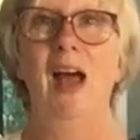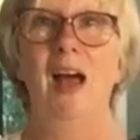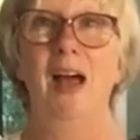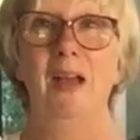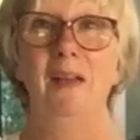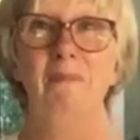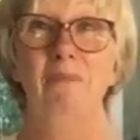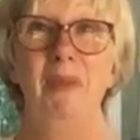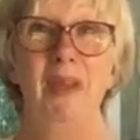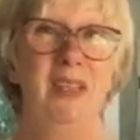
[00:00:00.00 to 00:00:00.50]

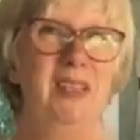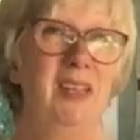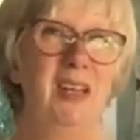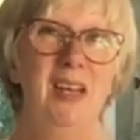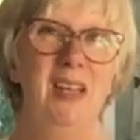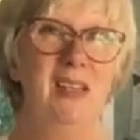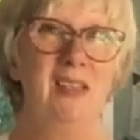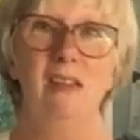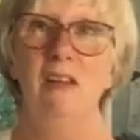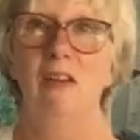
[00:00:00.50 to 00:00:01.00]
and
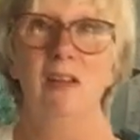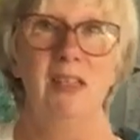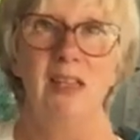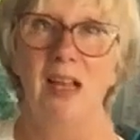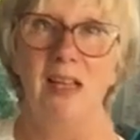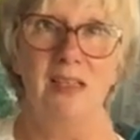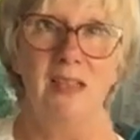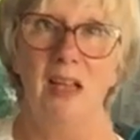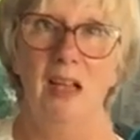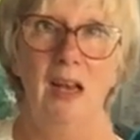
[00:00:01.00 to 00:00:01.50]
basically it's not a
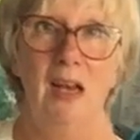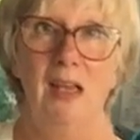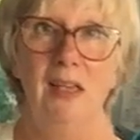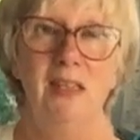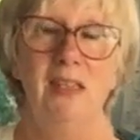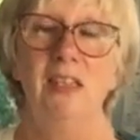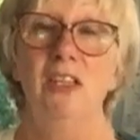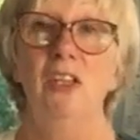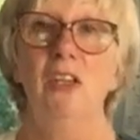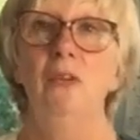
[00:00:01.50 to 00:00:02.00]
task I
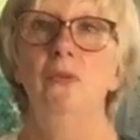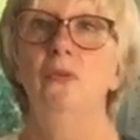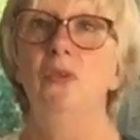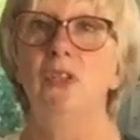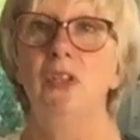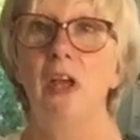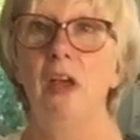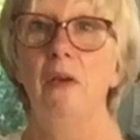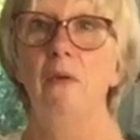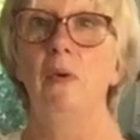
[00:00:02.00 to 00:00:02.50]
like to do,
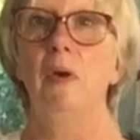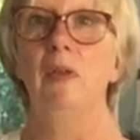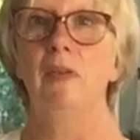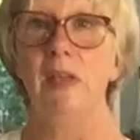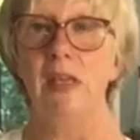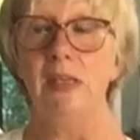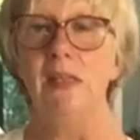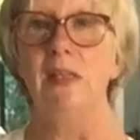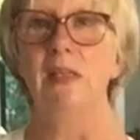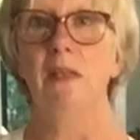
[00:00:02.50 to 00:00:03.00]
so
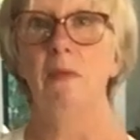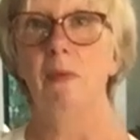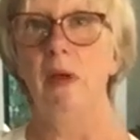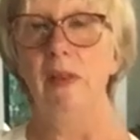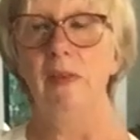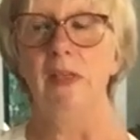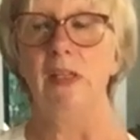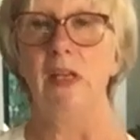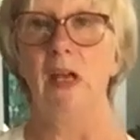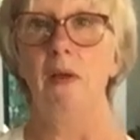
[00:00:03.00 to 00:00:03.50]
this is the
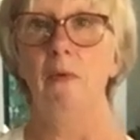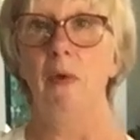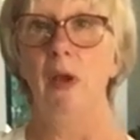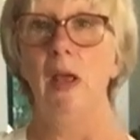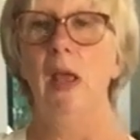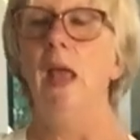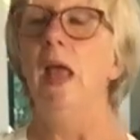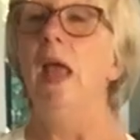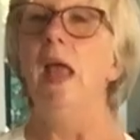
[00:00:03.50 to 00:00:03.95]
method I wear.